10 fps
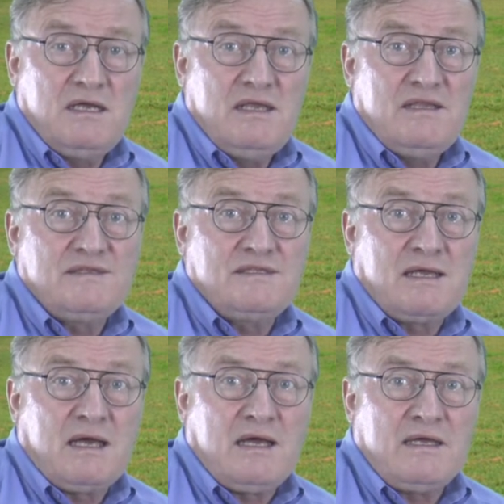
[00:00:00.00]

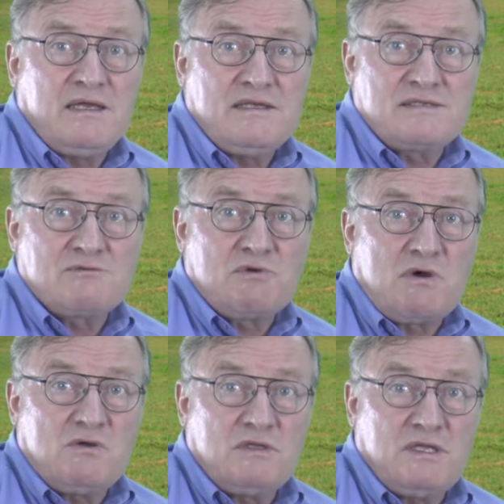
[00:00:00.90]
Syrah is
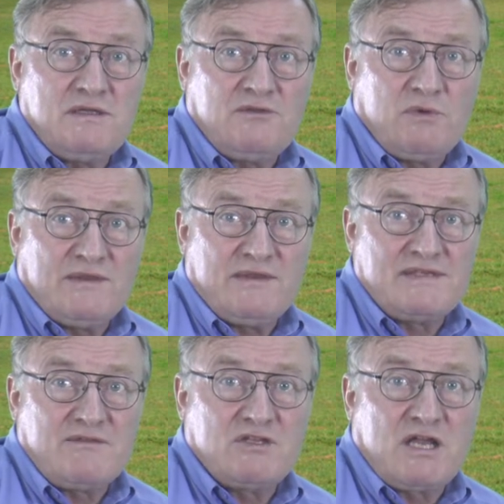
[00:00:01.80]
grown in
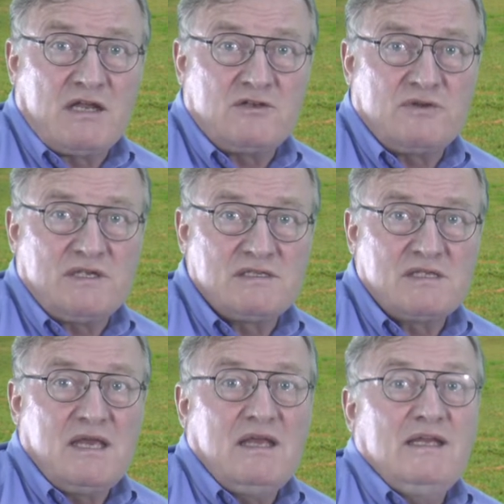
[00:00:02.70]
27 countries.
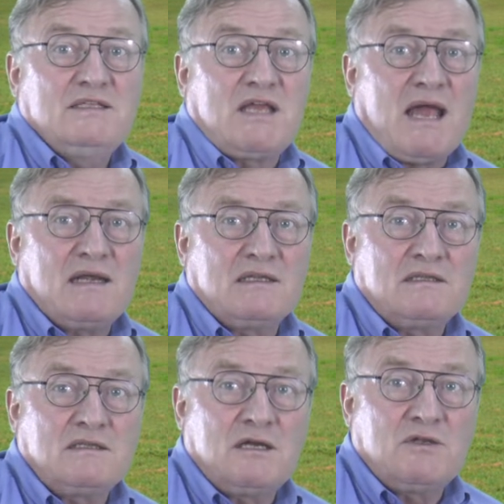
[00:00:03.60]

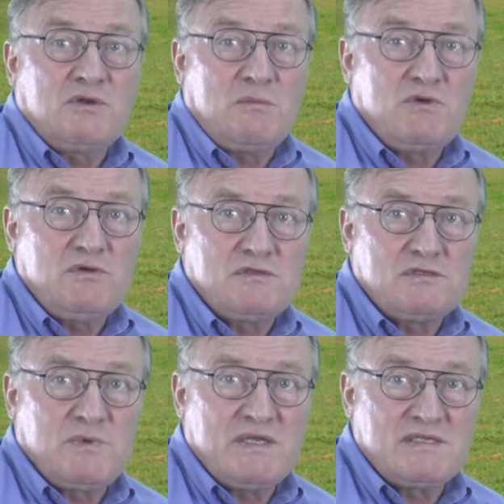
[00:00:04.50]
Thailand
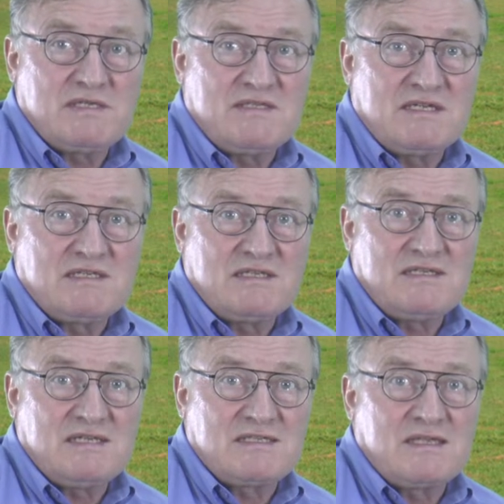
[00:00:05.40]
contributes with
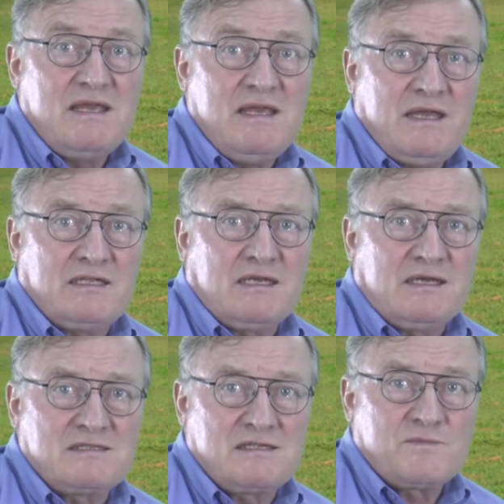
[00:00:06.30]
66
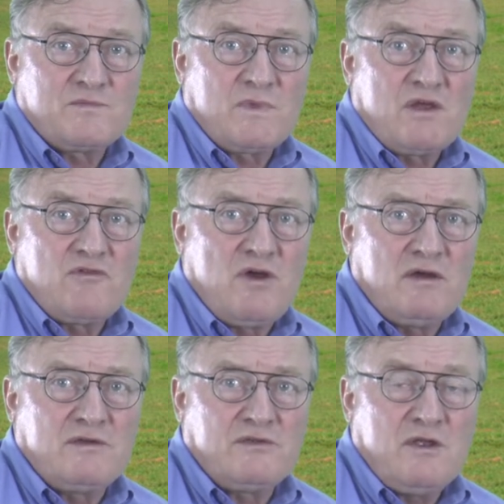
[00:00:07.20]
hectares.
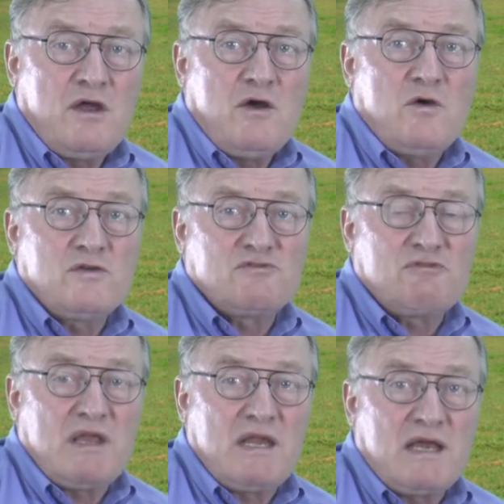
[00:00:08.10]
France,
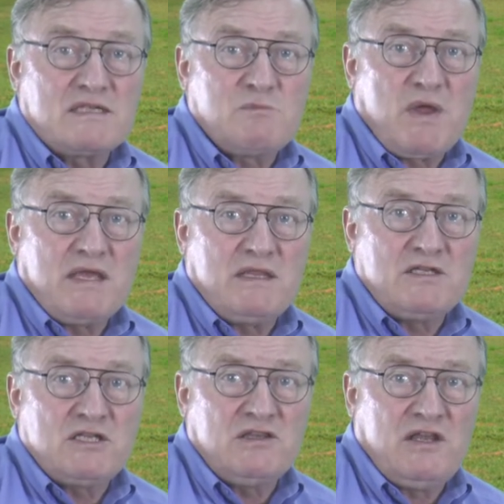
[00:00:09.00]
Australia, Spain,
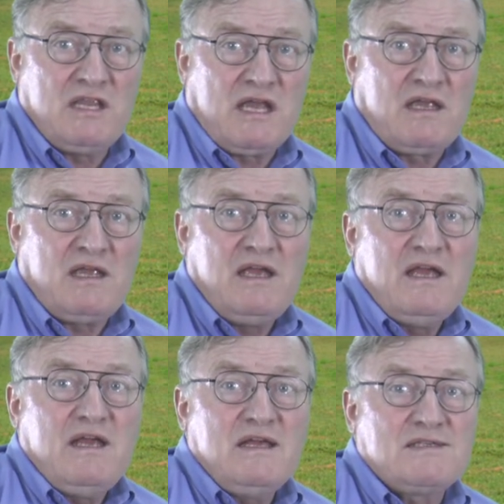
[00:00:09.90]
Argentina,
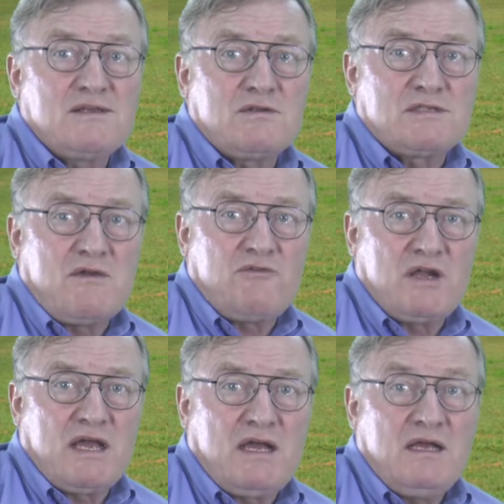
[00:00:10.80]
South
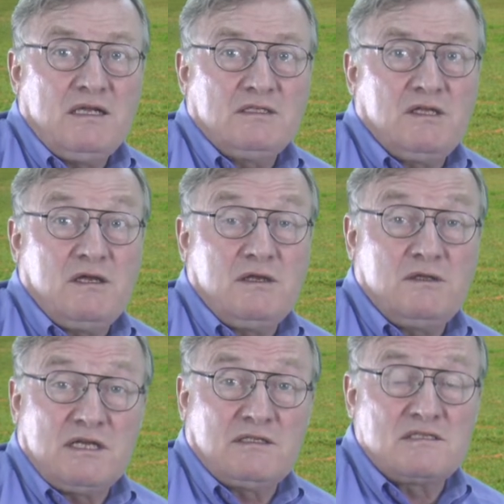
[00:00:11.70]
Africa, the
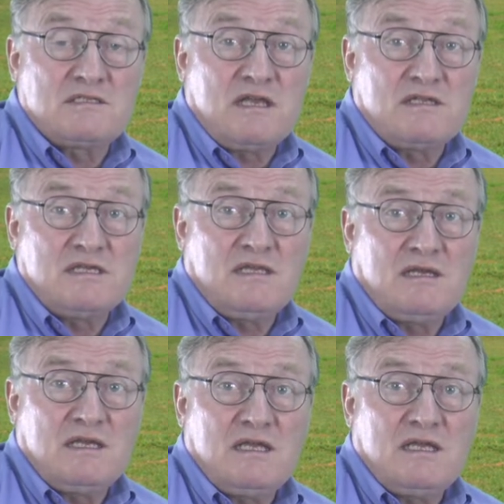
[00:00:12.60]
United States, Italy,